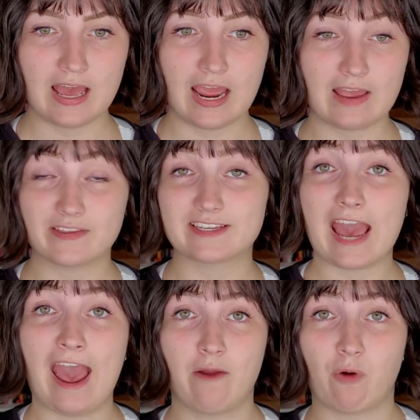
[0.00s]
And this
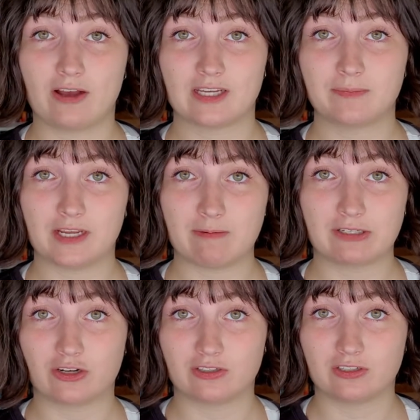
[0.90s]
cat walks up to him and
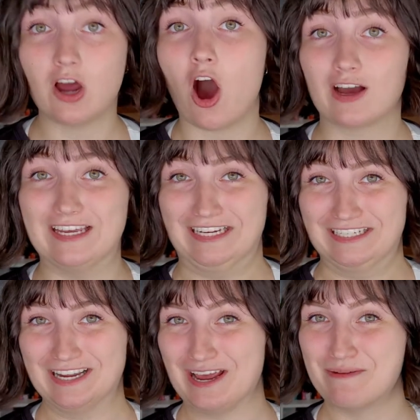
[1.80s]
starts talking
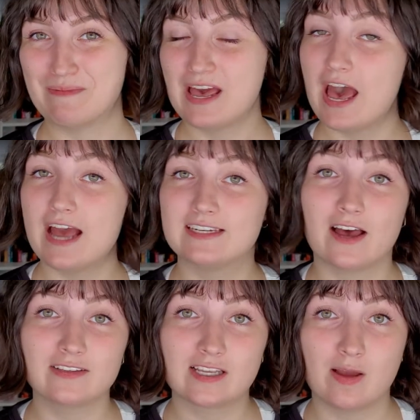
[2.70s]
to him and
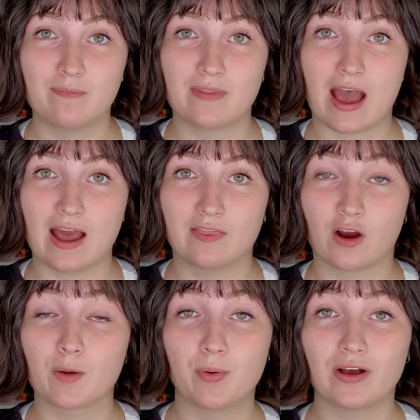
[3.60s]
tells him that
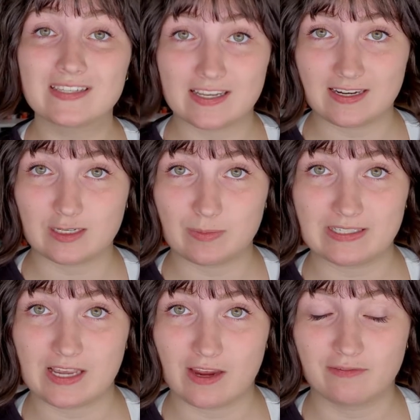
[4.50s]
there are books that need to be
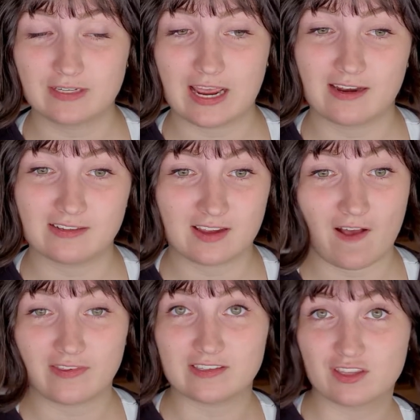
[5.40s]
saved. And he's
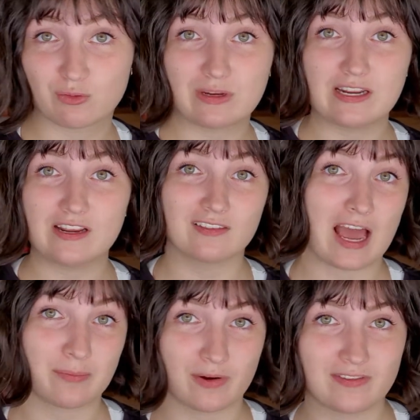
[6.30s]
got these 3
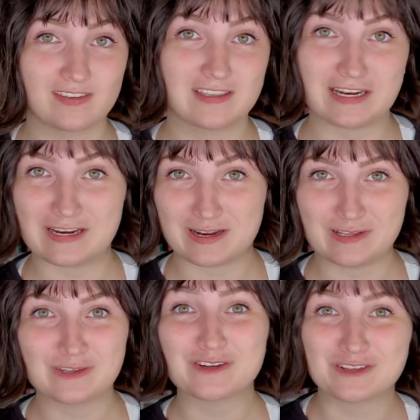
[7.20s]
labyrinths that he
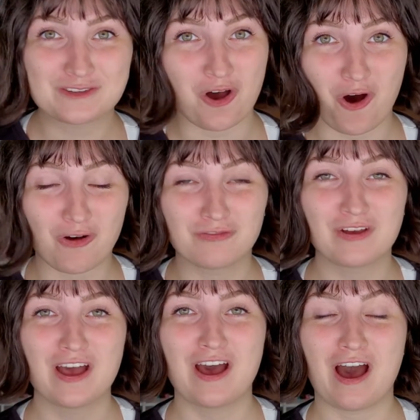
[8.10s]
needs to solve
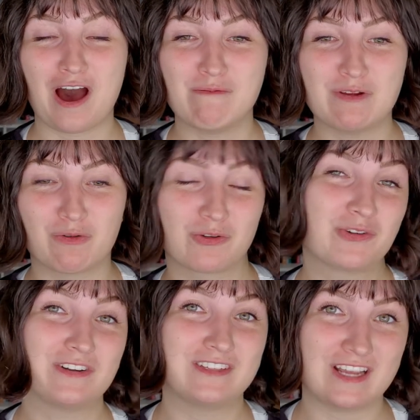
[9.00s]
in order
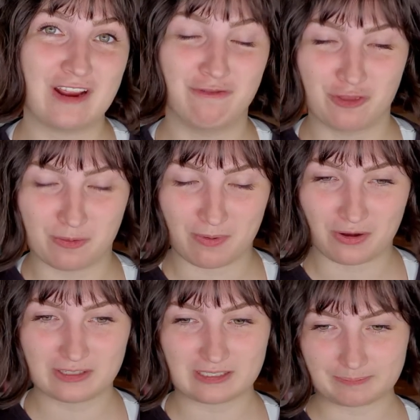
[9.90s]
to save the
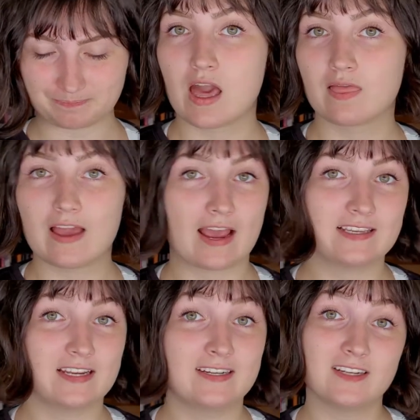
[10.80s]
books. Like I
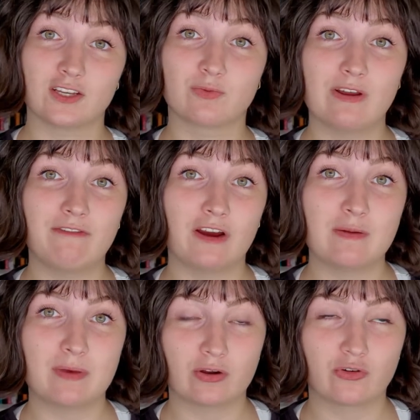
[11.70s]
said, it does read very
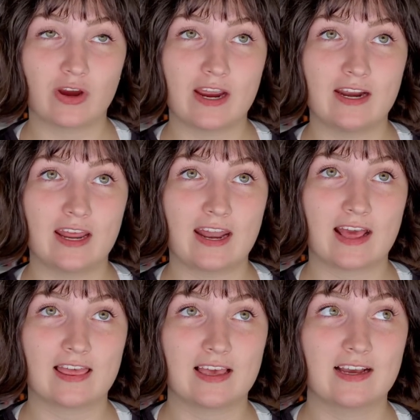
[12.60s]
middle grade, and I
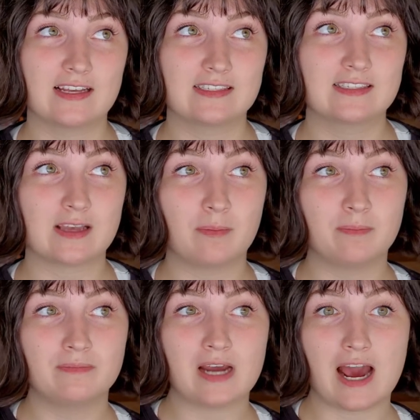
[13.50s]
think
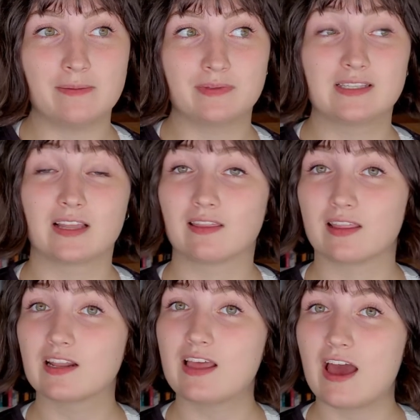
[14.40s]
sometimes it's a
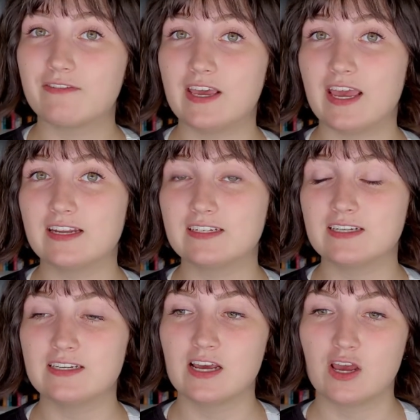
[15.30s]
little
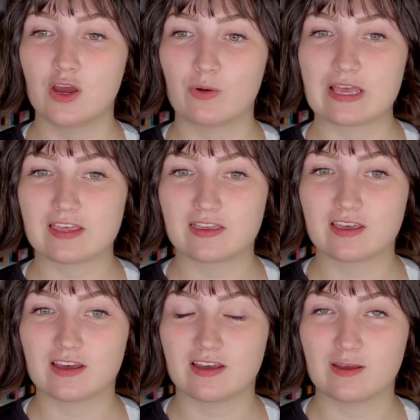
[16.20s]
heavy-handed with
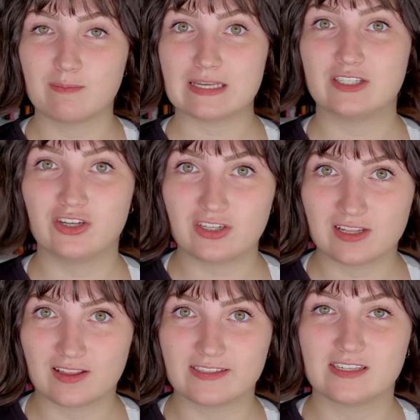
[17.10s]
the message and
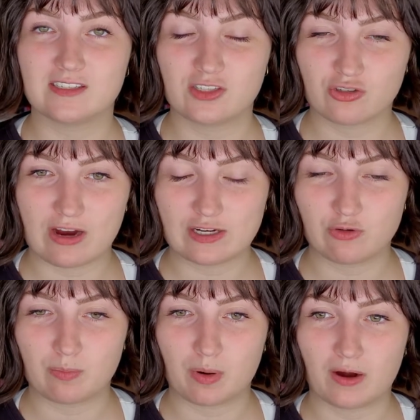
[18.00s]
the lessons it's trying to
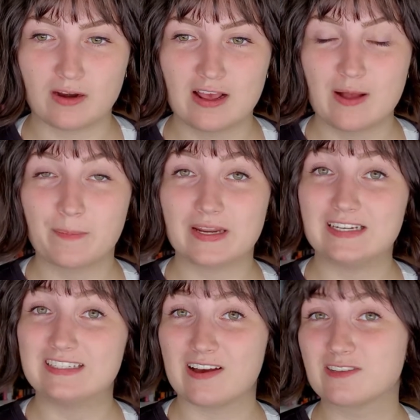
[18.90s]
impart, but
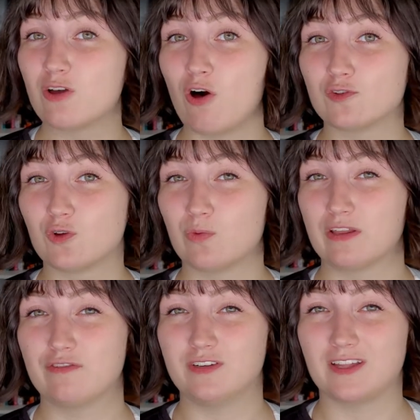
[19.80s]
it does also
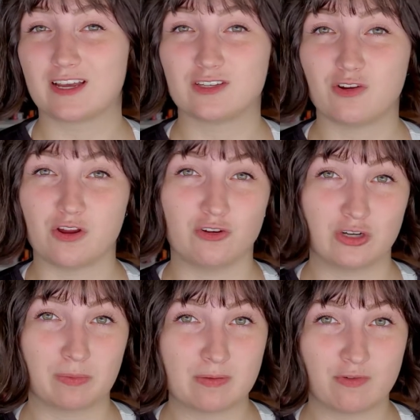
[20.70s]
really feel like a Studio
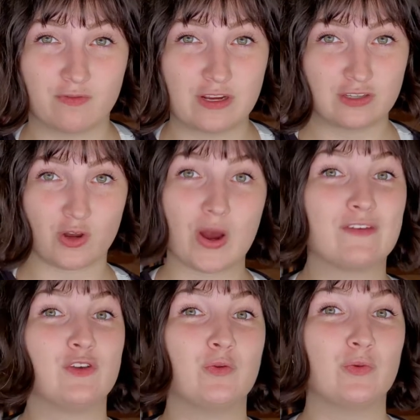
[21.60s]
Ghibli movie, so
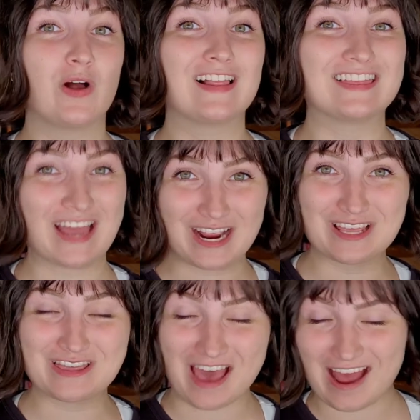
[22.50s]
if you like
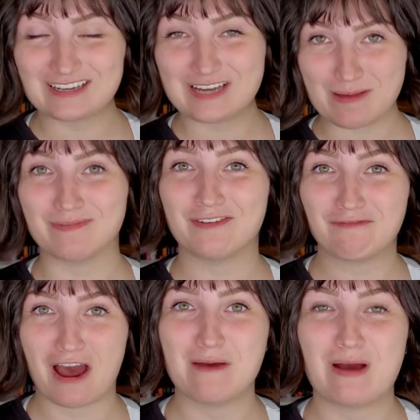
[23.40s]
that type of a
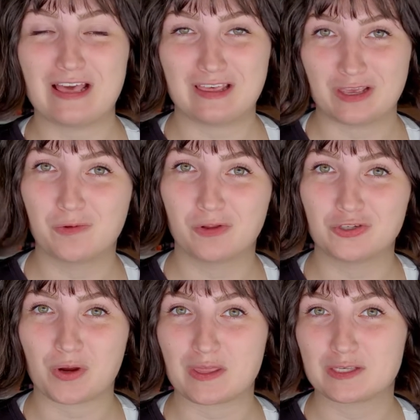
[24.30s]
vibe, I think you will
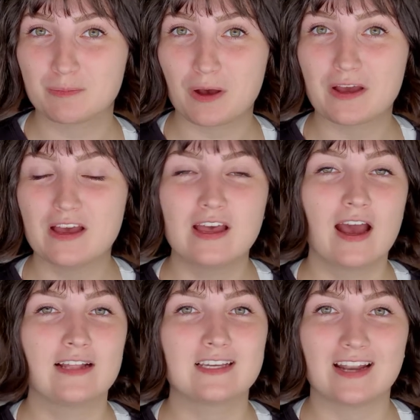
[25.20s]
enjoy this book.
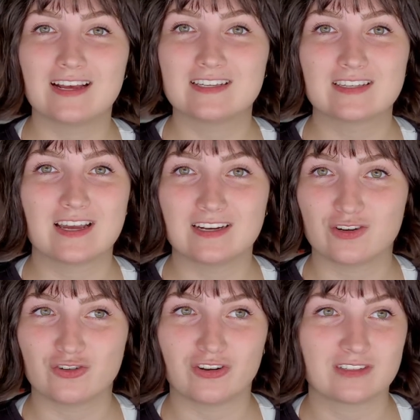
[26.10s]
It's a nice thing to
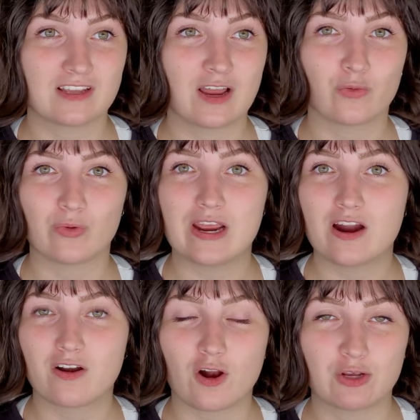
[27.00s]
just like read
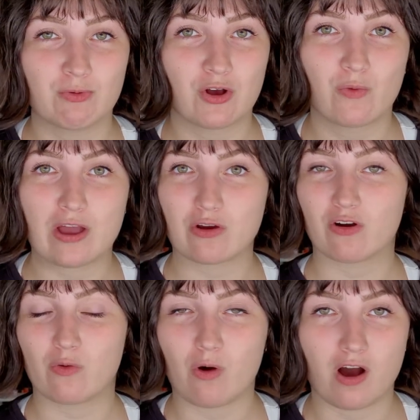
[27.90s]
on audiobook while you're on
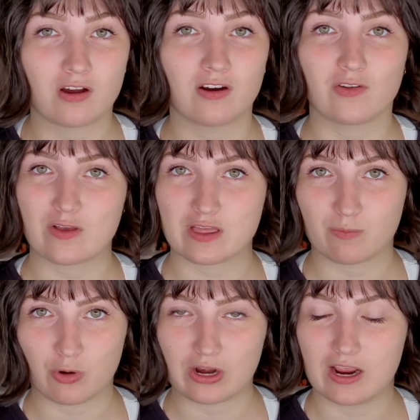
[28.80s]
a walk early in the
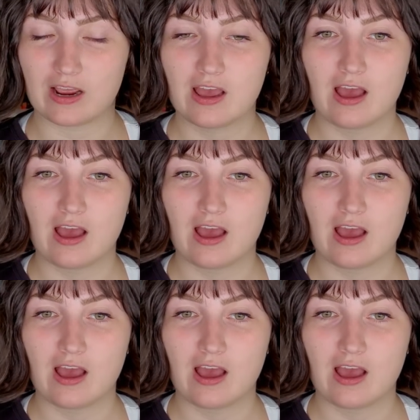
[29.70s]
morning.